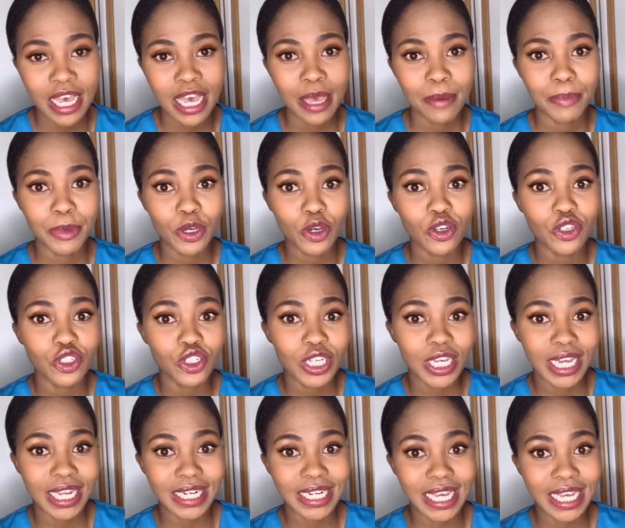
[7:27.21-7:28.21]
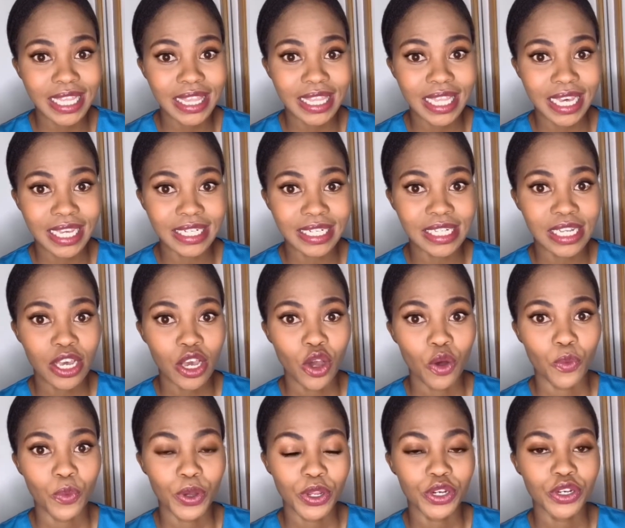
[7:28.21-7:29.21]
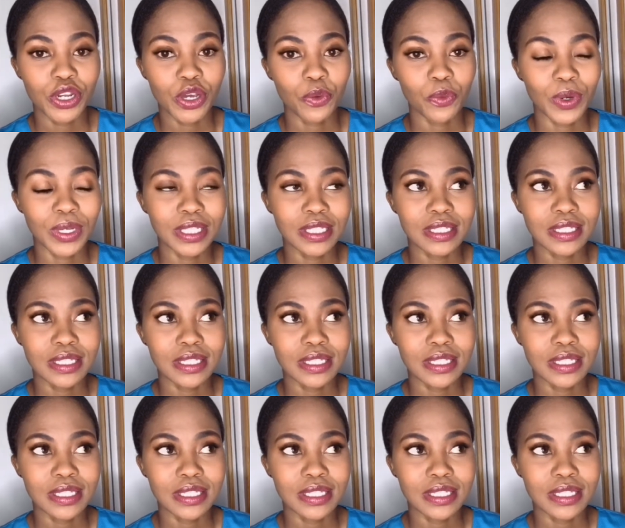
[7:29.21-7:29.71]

Because you can get that once